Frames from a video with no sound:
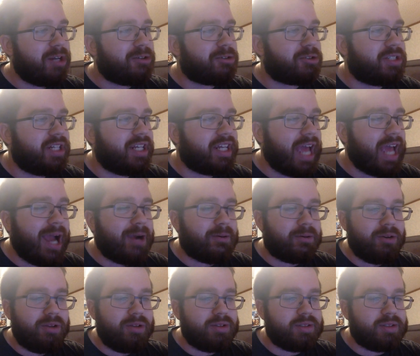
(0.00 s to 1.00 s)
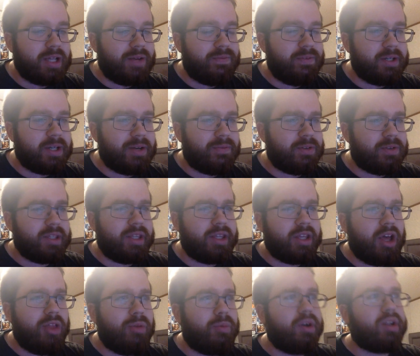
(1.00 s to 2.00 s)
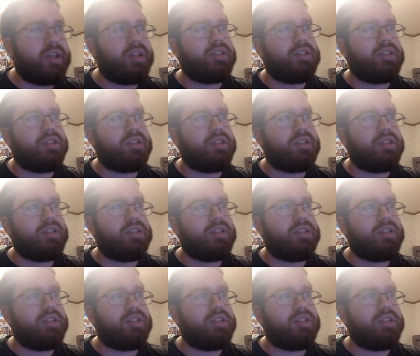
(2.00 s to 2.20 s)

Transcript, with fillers: interesting gag reel. It's definitely different than the other one